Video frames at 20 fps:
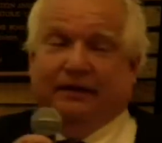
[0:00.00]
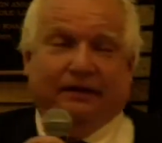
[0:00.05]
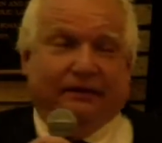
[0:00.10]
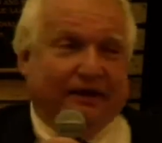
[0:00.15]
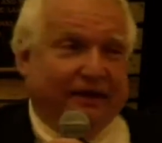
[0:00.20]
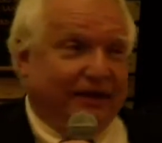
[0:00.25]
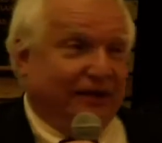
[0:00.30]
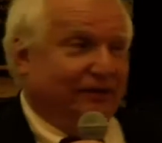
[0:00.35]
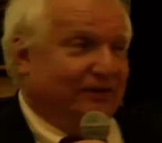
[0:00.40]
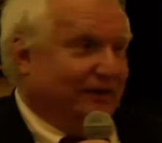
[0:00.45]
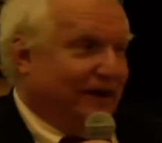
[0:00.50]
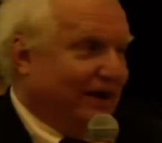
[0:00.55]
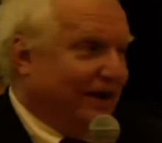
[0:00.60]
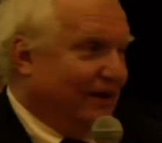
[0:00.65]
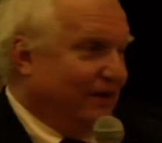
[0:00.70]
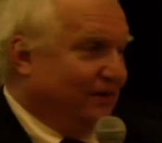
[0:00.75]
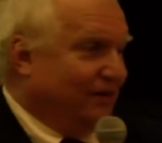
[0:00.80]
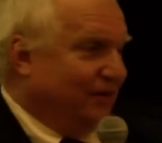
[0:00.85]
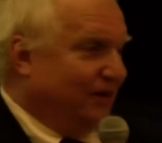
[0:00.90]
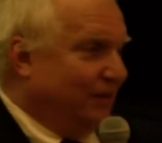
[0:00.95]
These
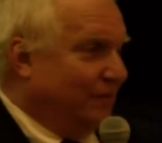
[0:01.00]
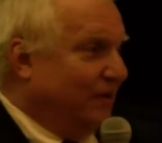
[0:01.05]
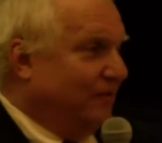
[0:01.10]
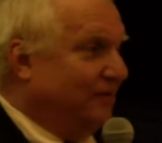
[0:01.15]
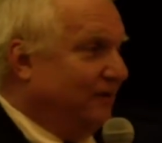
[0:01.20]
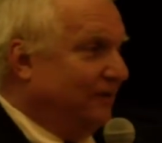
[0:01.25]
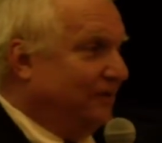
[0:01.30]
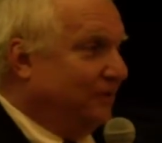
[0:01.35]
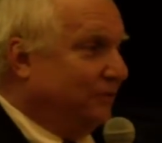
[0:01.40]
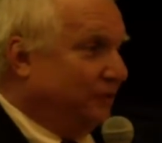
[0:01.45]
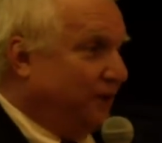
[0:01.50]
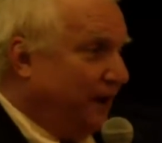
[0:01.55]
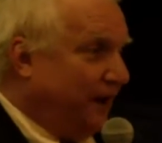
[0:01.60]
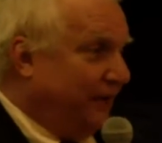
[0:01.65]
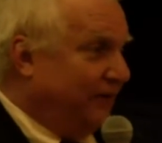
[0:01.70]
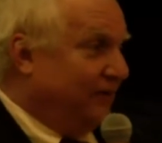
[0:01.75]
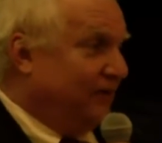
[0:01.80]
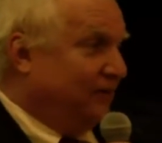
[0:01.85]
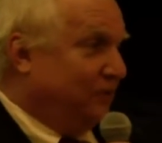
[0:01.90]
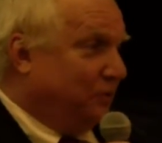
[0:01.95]
are some of his
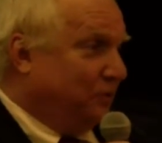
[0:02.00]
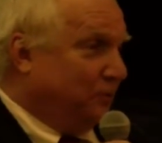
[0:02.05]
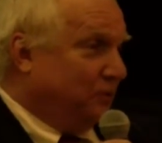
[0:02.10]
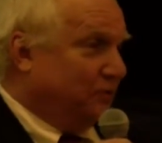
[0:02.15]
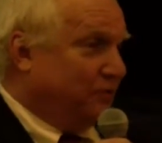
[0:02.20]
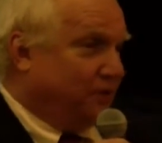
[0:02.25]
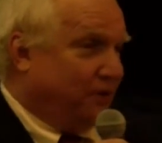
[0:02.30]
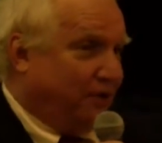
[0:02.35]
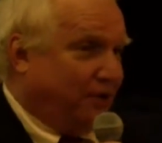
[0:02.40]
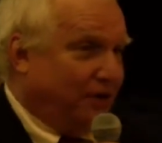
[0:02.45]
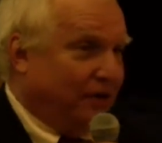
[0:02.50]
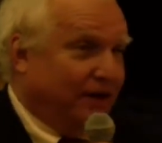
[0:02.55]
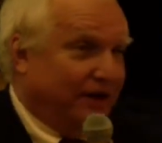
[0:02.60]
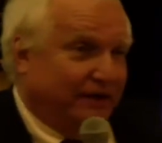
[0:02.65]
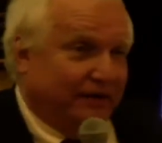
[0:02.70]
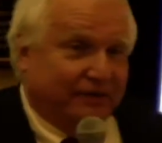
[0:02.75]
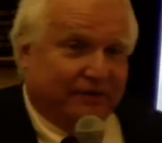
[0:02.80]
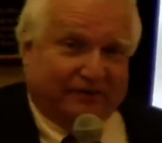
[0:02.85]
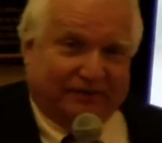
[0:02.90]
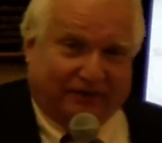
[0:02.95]
grade school
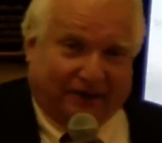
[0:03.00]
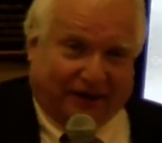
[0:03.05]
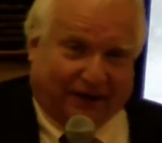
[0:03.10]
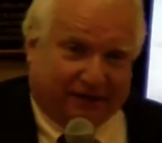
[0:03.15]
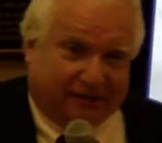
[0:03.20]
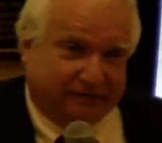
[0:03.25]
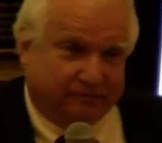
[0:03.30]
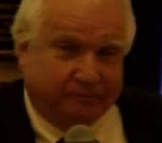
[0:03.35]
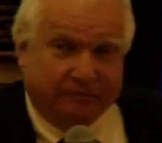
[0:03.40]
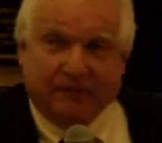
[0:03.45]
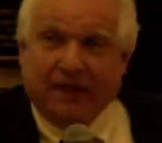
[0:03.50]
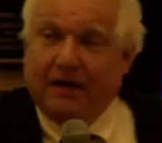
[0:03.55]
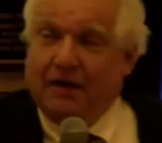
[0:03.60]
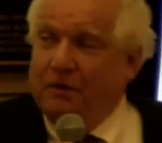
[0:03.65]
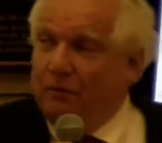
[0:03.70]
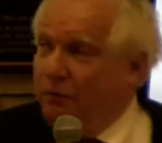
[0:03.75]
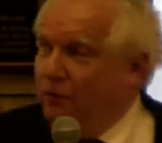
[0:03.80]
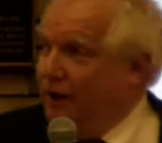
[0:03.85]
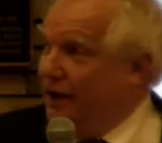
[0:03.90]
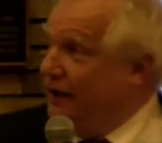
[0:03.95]
drawings done
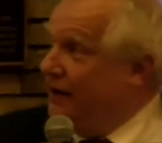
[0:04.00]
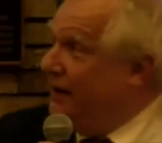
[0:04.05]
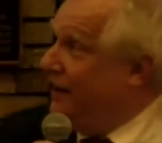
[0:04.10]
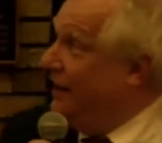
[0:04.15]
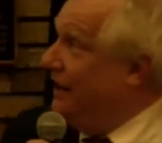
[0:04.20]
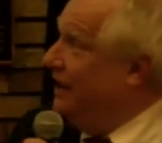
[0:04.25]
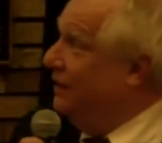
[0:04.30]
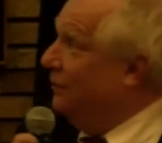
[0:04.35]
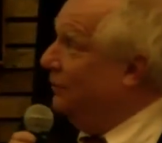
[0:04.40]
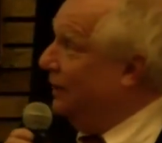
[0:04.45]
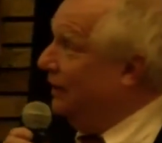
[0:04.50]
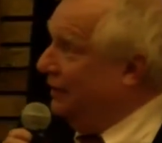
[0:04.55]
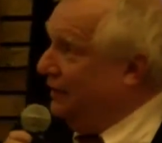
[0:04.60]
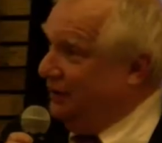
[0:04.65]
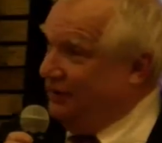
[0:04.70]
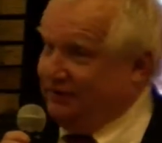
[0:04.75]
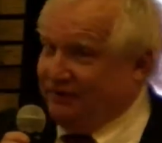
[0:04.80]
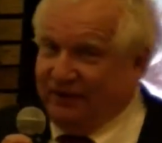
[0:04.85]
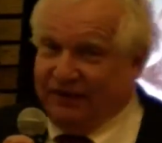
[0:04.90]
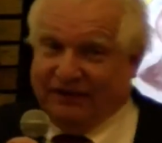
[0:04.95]
when he
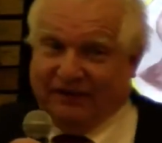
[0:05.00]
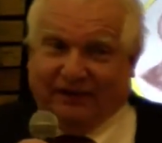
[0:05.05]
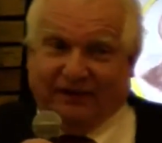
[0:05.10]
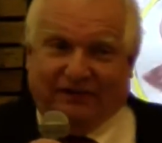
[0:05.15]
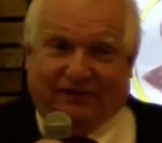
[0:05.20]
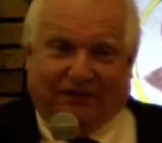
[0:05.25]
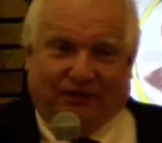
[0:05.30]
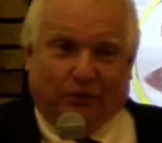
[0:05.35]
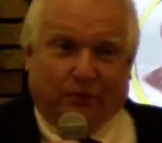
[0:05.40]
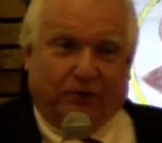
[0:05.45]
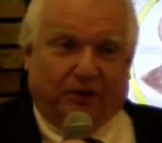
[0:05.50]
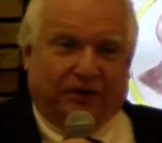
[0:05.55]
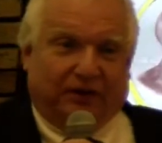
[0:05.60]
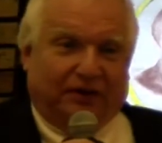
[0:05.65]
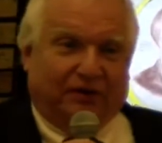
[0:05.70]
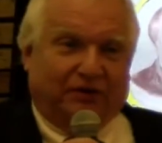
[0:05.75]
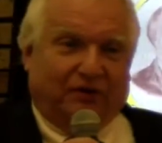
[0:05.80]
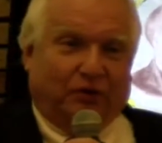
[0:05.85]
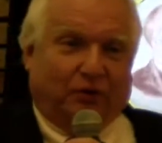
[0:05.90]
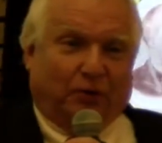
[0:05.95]
was a student
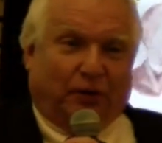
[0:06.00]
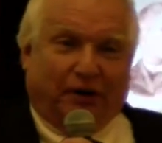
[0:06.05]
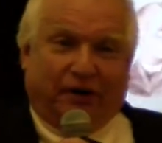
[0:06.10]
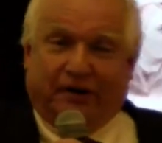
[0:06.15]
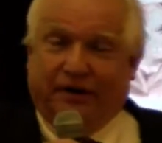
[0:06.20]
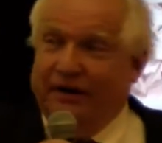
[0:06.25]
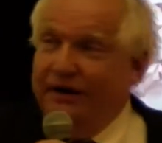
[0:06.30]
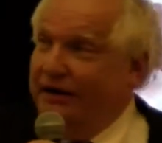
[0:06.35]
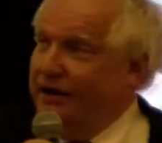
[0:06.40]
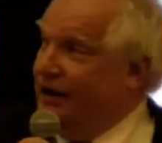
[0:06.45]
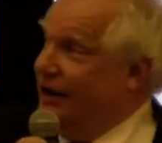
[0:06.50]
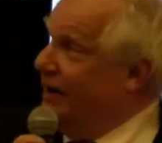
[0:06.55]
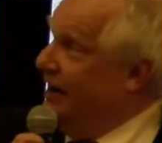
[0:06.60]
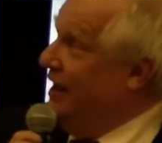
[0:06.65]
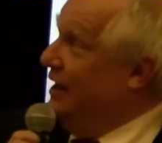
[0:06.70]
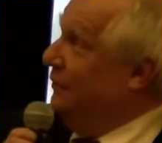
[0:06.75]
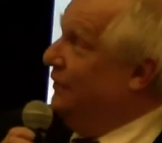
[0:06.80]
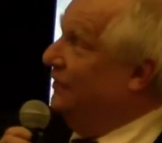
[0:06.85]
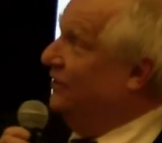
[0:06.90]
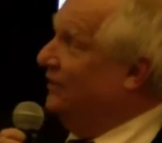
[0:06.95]
at Newark, and
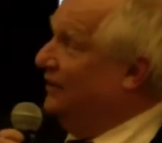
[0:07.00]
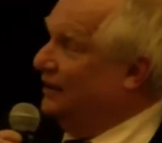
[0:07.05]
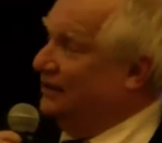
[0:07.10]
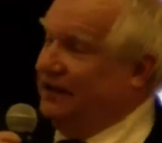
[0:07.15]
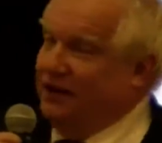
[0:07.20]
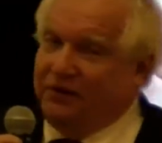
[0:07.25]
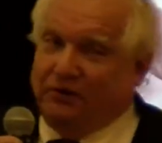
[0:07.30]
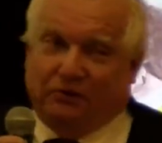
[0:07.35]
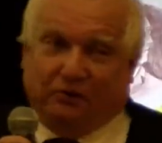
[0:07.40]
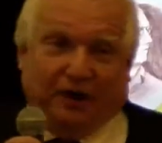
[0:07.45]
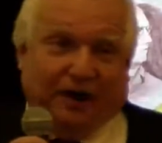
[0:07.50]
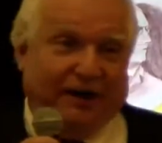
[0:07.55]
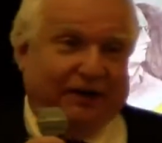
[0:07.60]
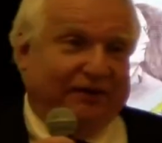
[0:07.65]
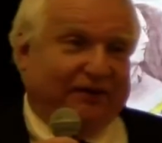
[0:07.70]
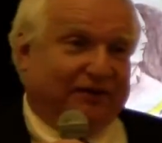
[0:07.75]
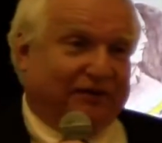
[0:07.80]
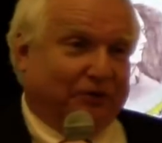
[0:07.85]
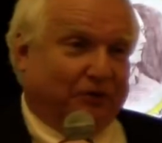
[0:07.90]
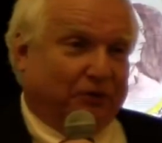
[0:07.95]
he was still in grade
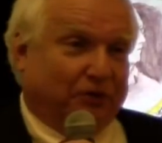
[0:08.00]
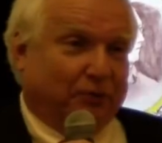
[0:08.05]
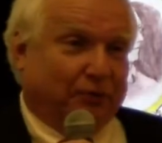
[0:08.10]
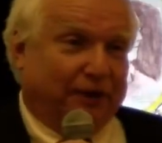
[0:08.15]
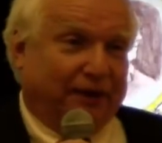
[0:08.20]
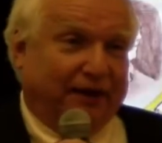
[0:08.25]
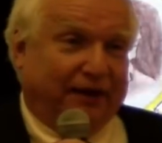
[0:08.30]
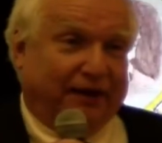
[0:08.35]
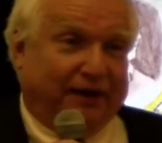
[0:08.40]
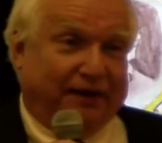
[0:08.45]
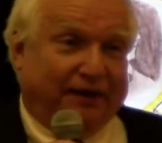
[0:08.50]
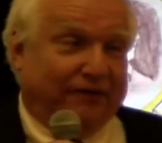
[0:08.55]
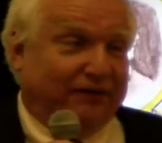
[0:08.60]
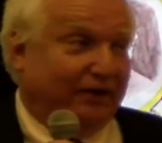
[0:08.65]
school when he did this.